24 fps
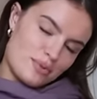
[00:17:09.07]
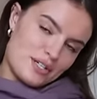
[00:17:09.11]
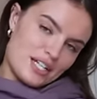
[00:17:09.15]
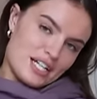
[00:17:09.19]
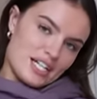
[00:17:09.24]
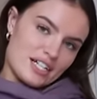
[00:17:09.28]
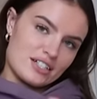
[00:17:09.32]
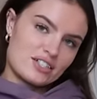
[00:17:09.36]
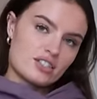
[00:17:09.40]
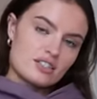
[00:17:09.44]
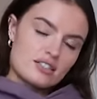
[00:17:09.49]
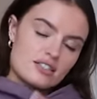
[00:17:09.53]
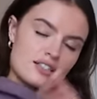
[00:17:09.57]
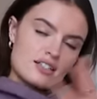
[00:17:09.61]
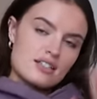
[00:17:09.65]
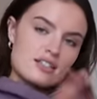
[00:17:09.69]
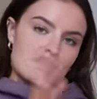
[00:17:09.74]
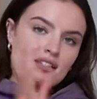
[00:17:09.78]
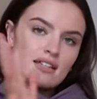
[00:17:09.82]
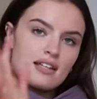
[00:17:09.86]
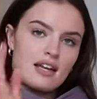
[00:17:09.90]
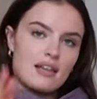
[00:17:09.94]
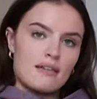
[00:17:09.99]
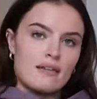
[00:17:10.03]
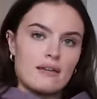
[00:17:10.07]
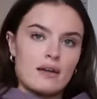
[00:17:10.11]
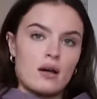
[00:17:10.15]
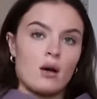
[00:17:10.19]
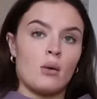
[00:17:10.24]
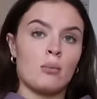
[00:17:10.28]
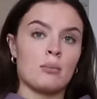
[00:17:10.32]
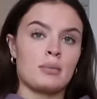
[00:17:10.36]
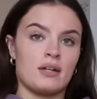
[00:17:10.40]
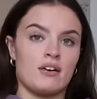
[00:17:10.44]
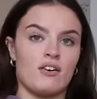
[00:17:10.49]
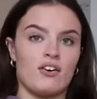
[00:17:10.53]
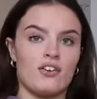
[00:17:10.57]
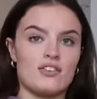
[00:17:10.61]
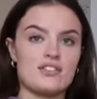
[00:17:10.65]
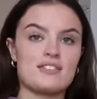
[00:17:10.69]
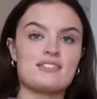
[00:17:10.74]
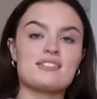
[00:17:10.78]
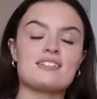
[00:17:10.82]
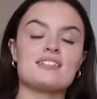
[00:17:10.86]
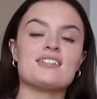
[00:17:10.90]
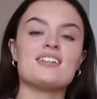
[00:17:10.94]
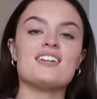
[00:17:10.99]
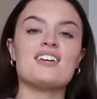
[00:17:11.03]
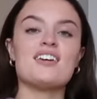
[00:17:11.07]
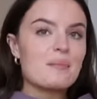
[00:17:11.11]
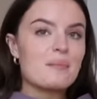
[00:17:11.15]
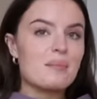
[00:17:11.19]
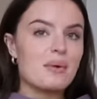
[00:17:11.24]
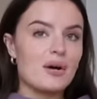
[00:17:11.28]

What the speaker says: you know, just to set the ambiance.